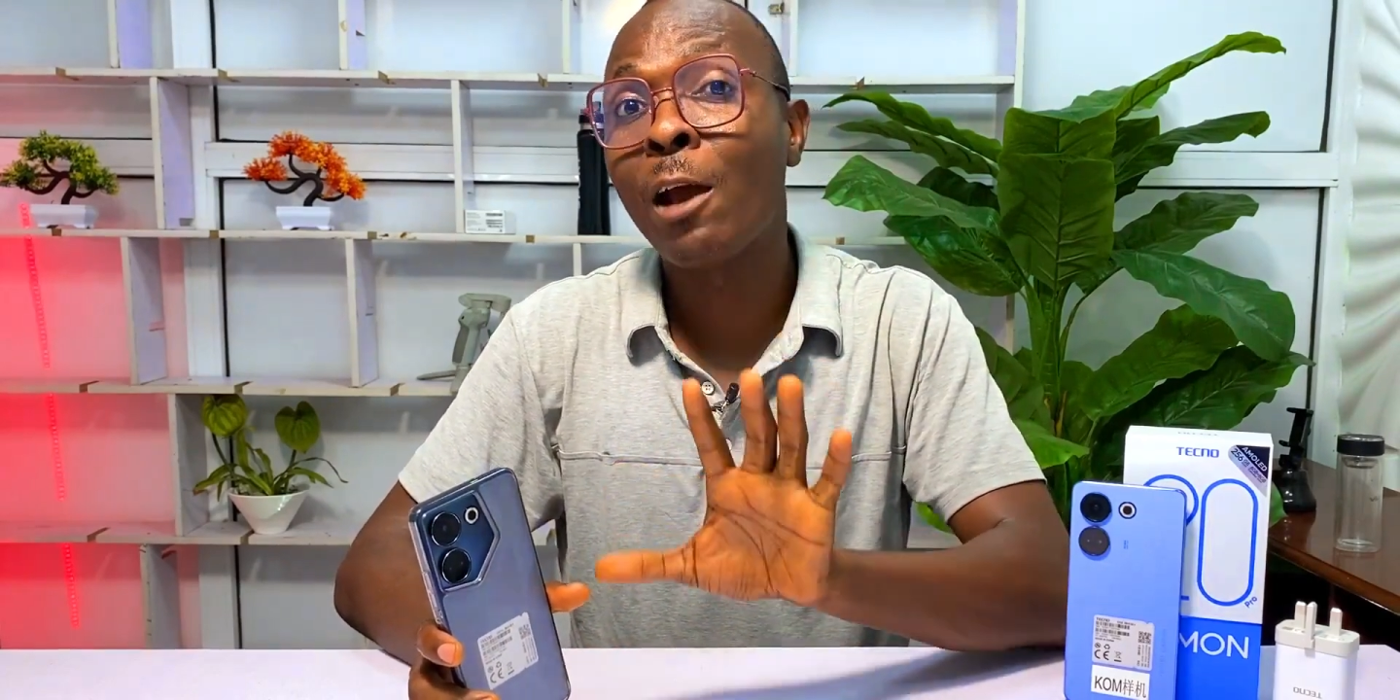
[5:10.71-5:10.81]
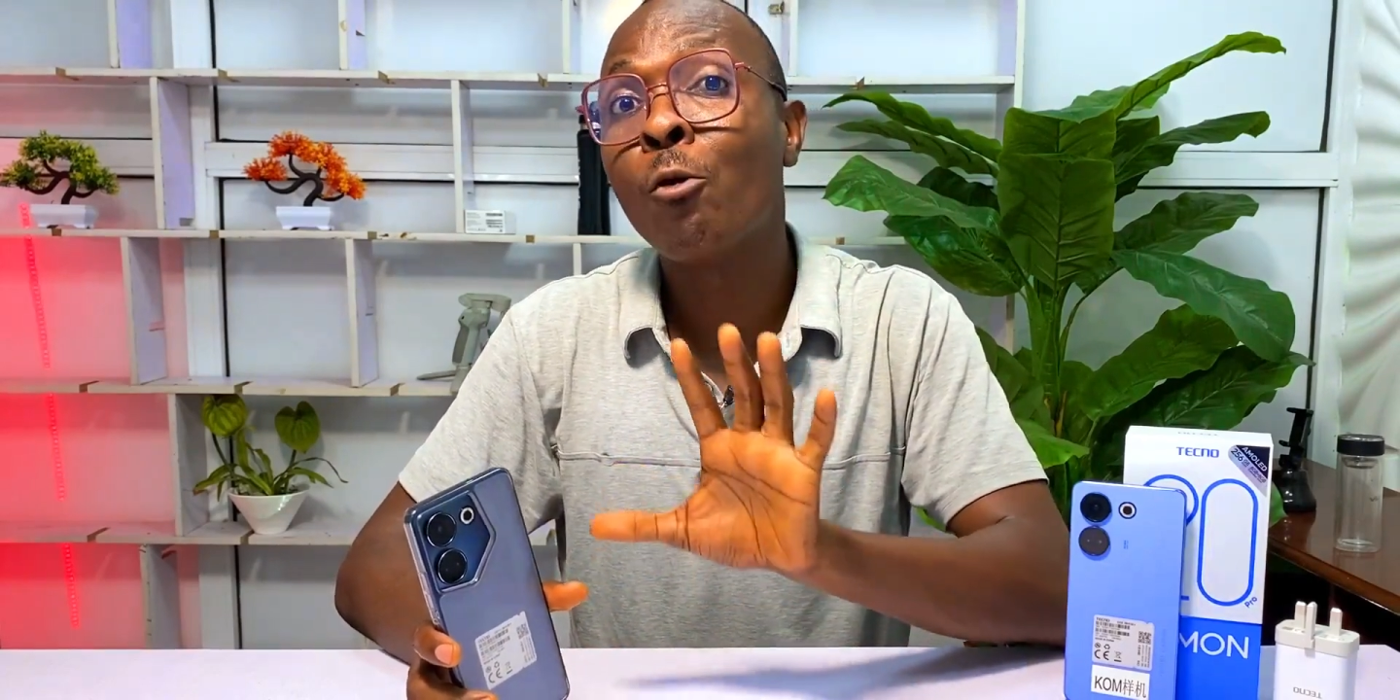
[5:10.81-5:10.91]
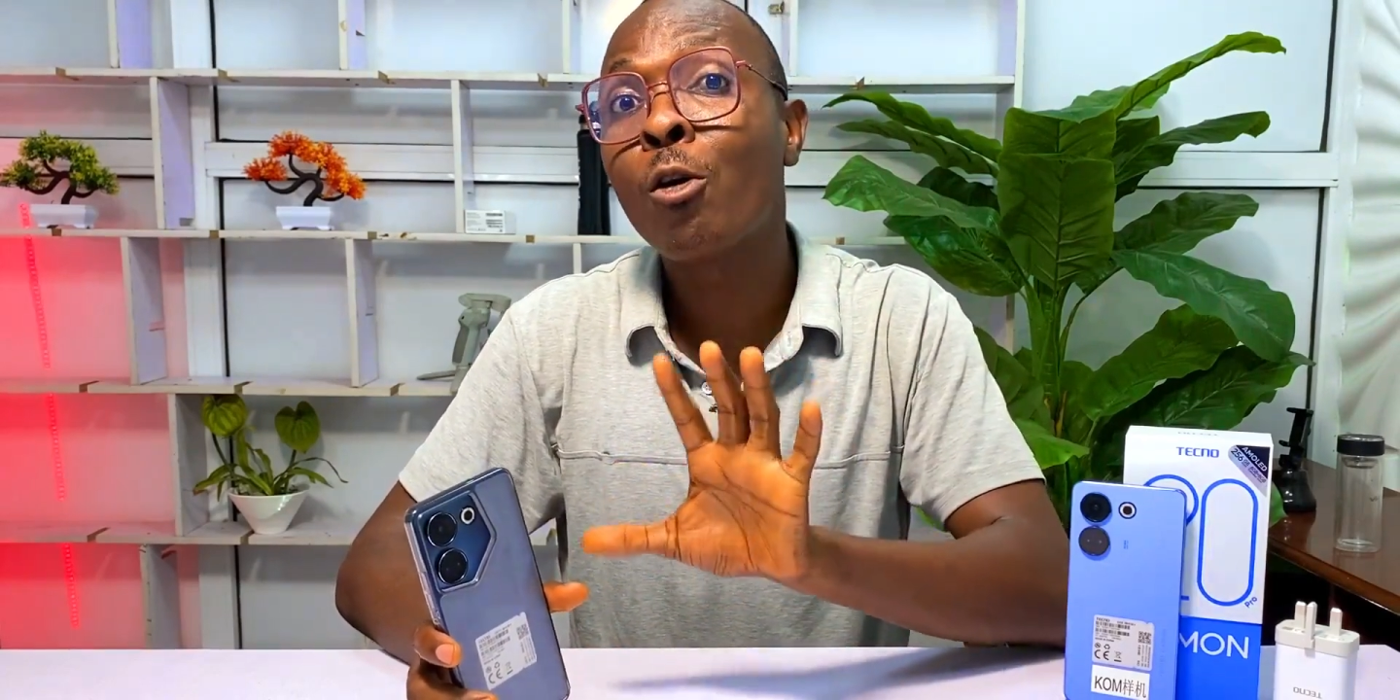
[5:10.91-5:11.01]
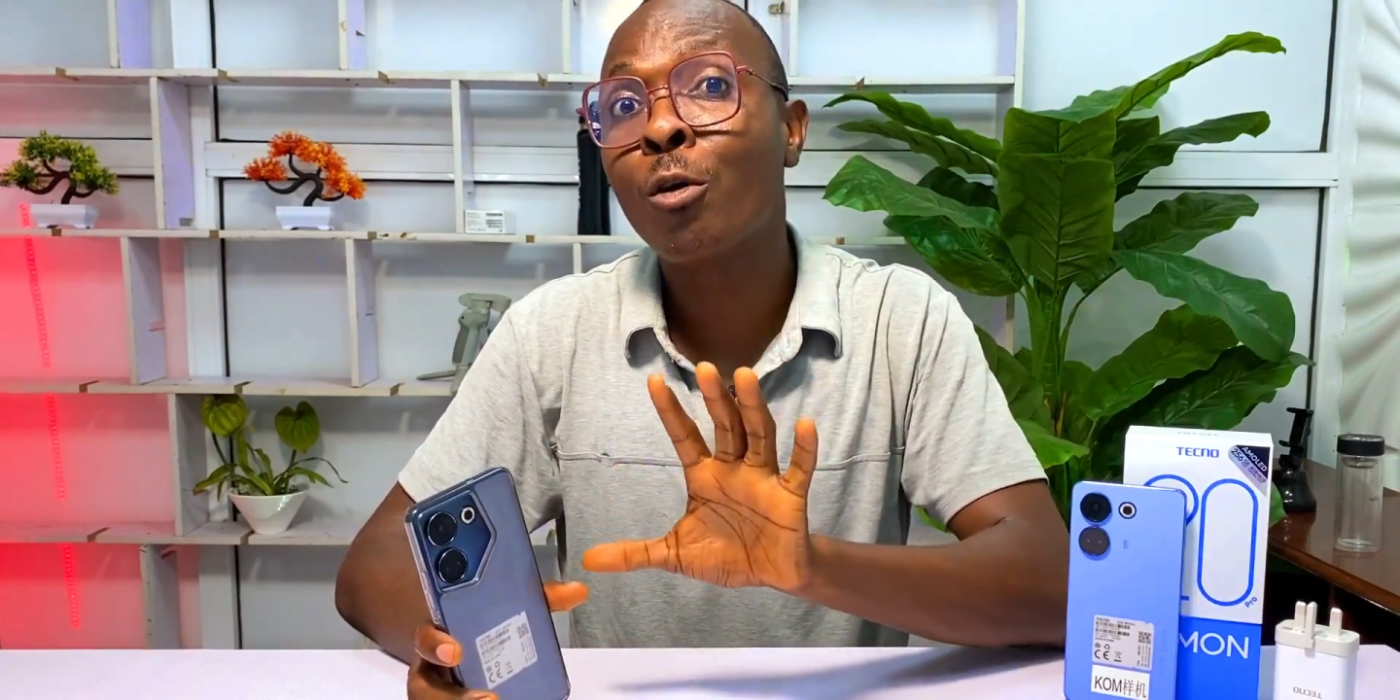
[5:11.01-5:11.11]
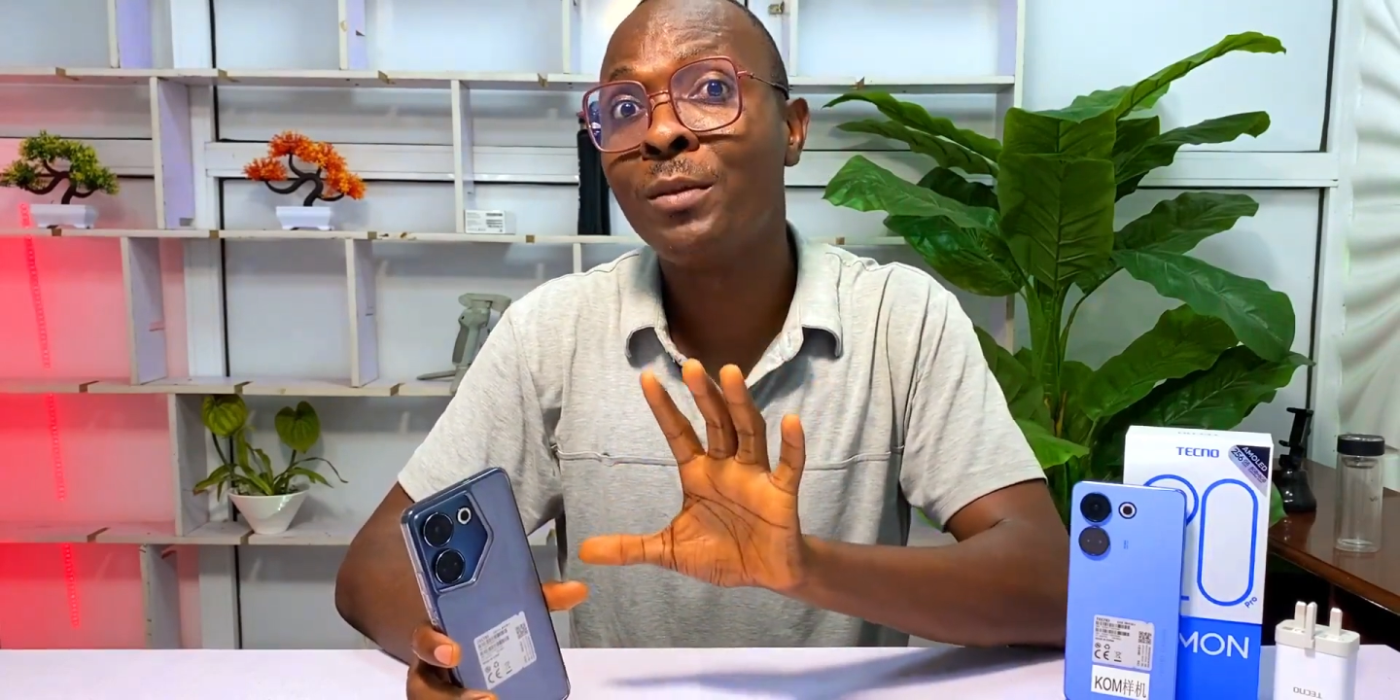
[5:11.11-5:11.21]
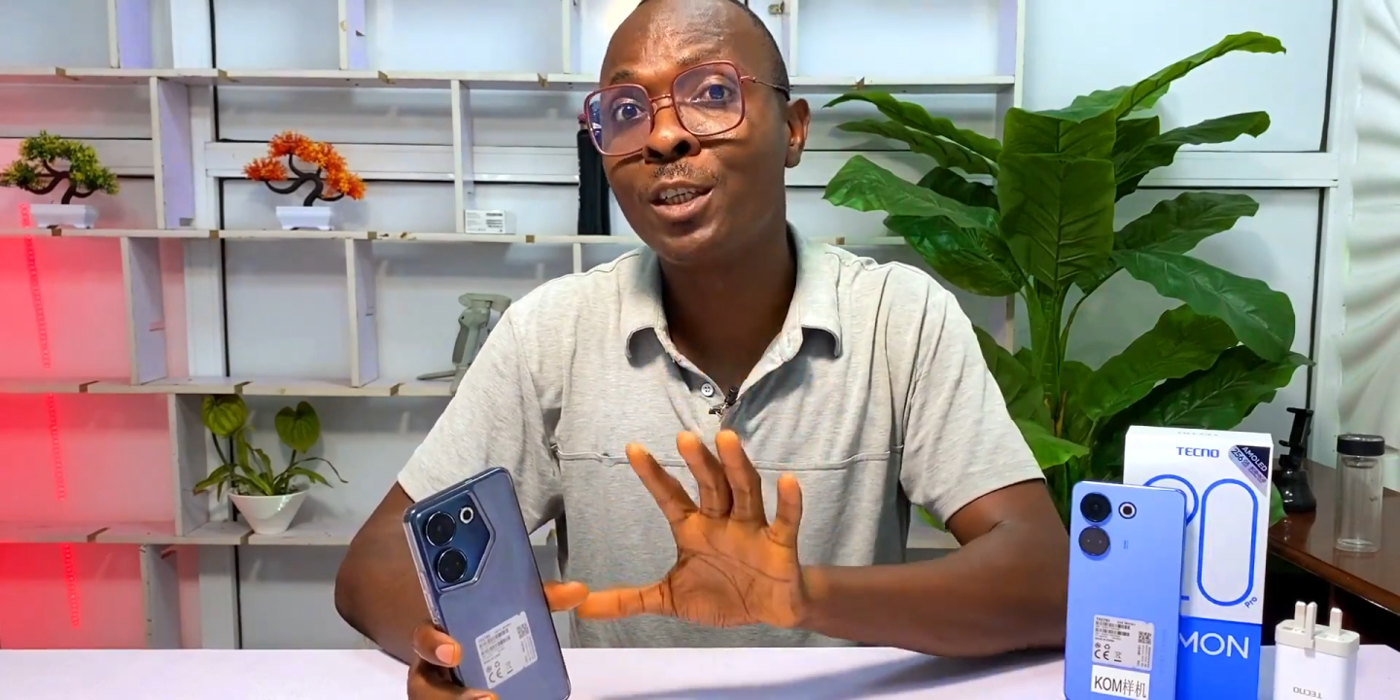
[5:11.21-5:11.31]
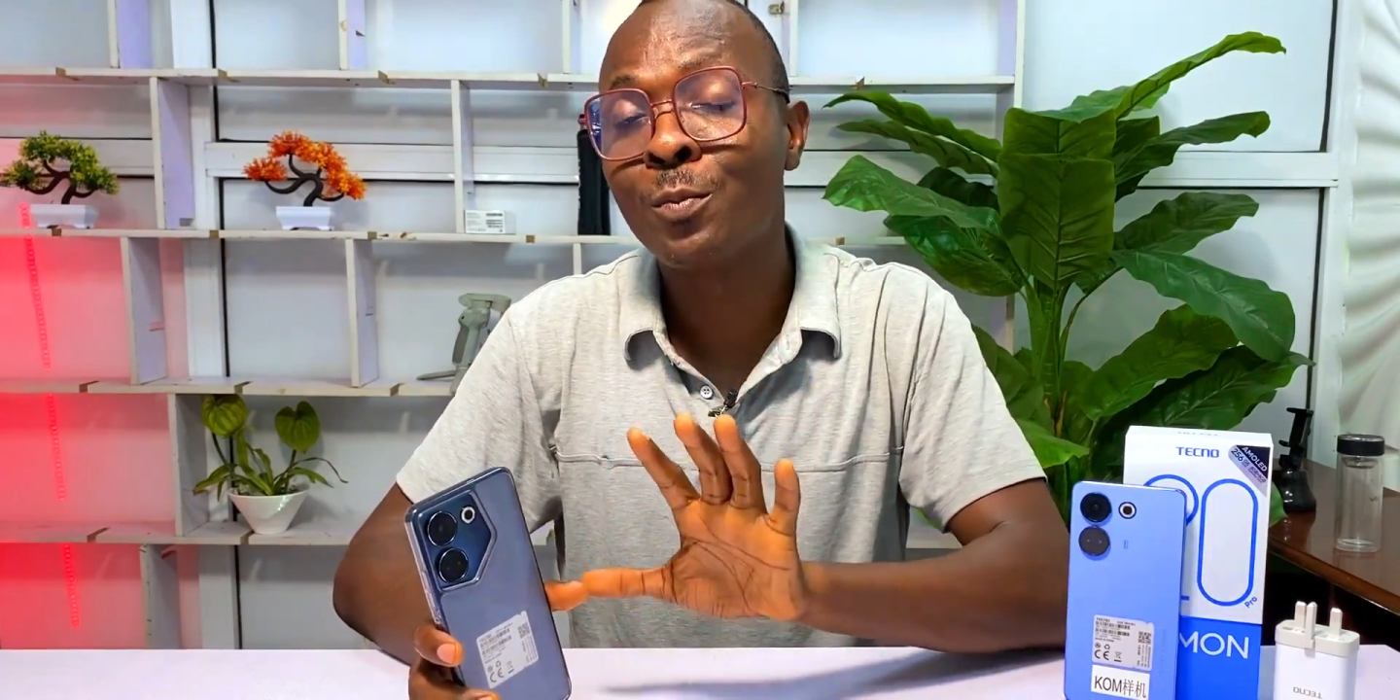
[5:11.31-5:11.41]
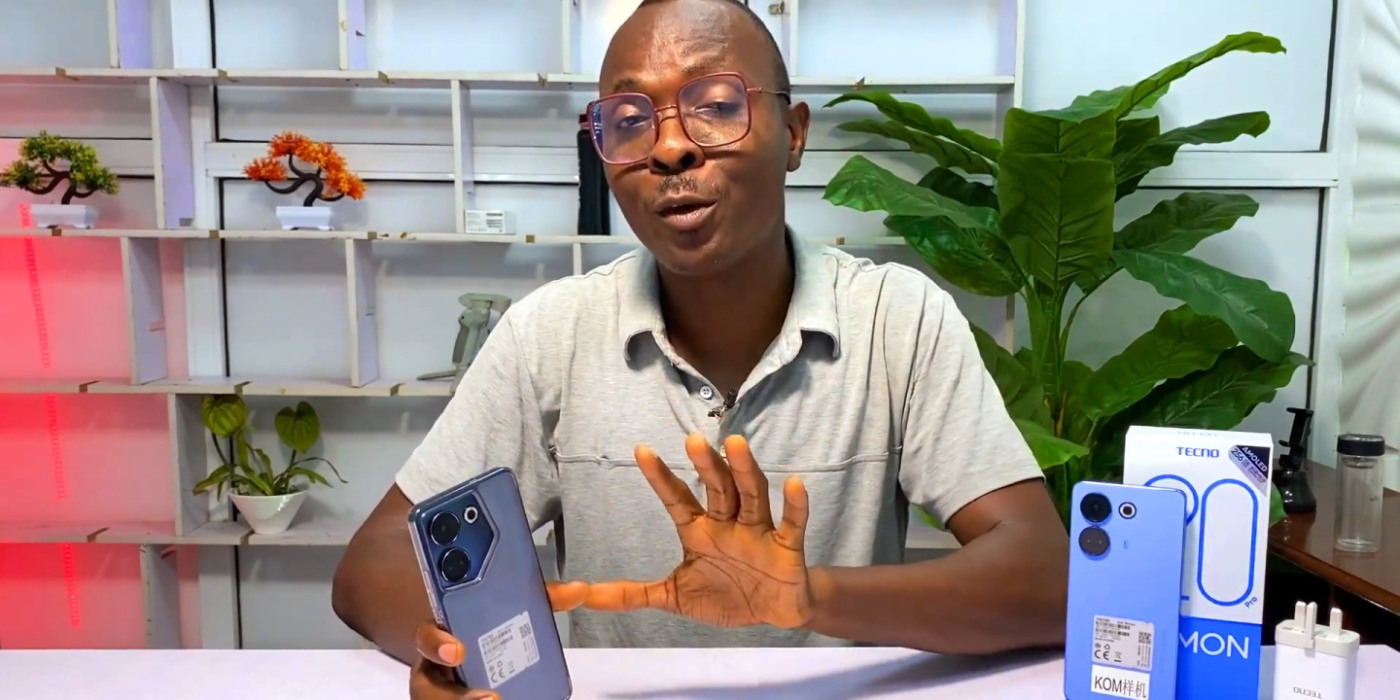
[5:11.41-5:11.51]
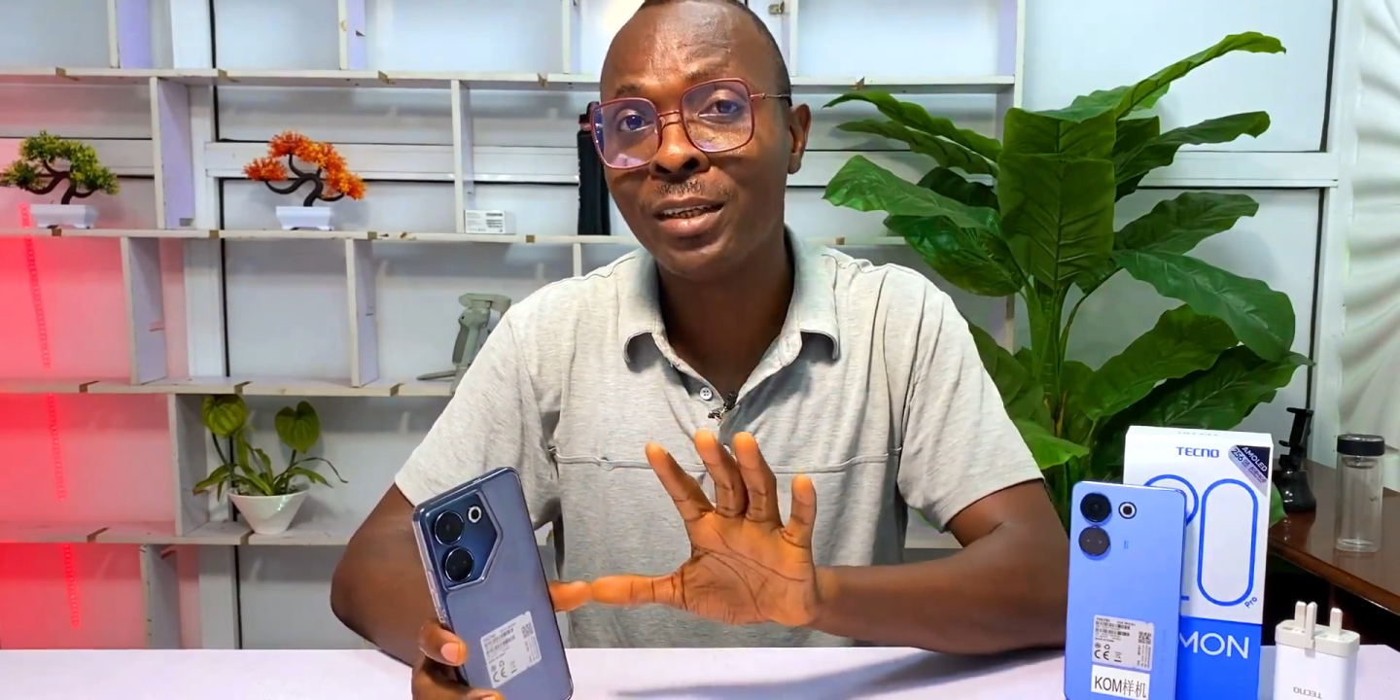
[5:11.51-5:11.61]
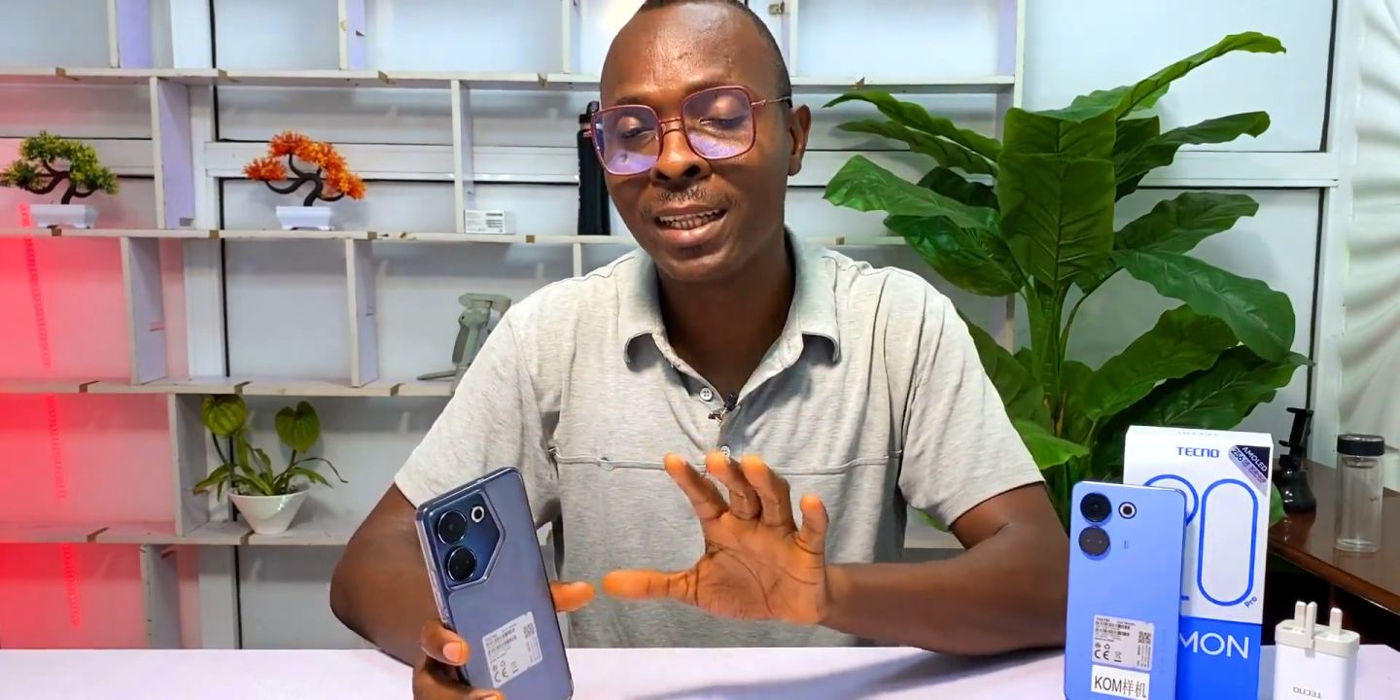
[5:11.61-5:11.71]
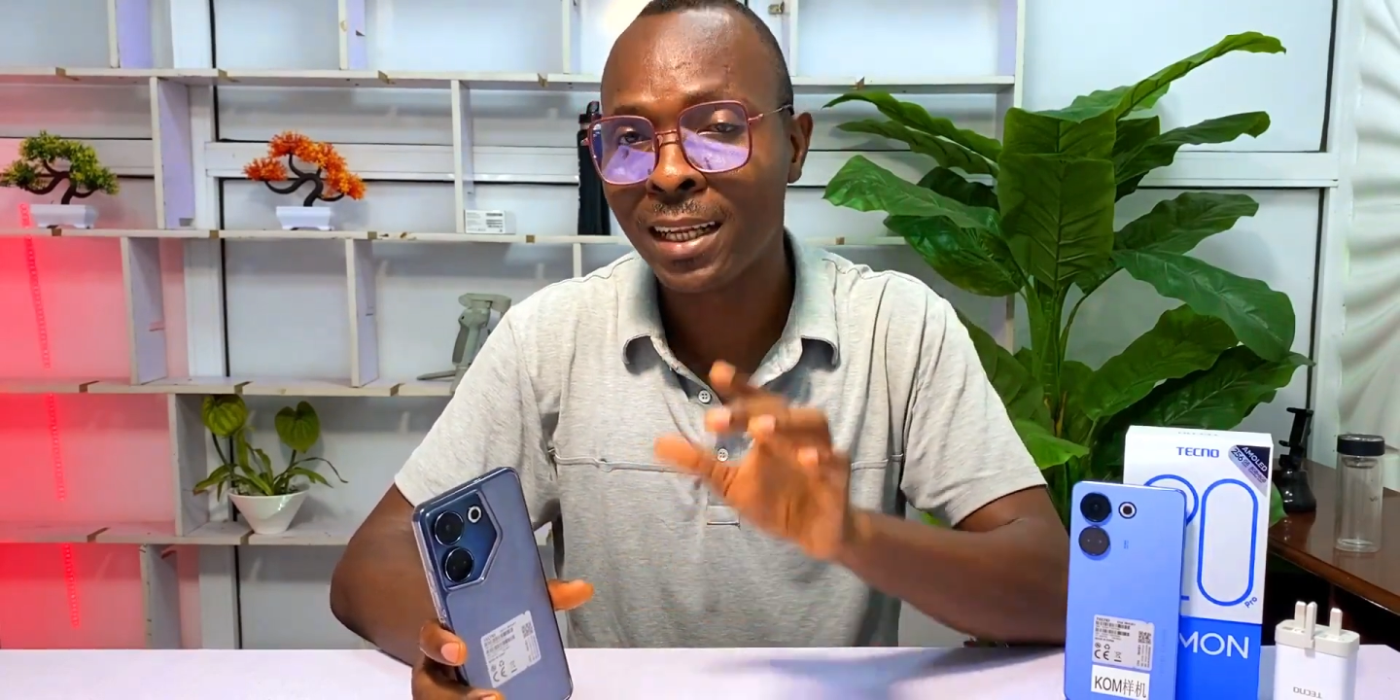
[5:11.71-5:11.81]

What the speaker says: woke up this morning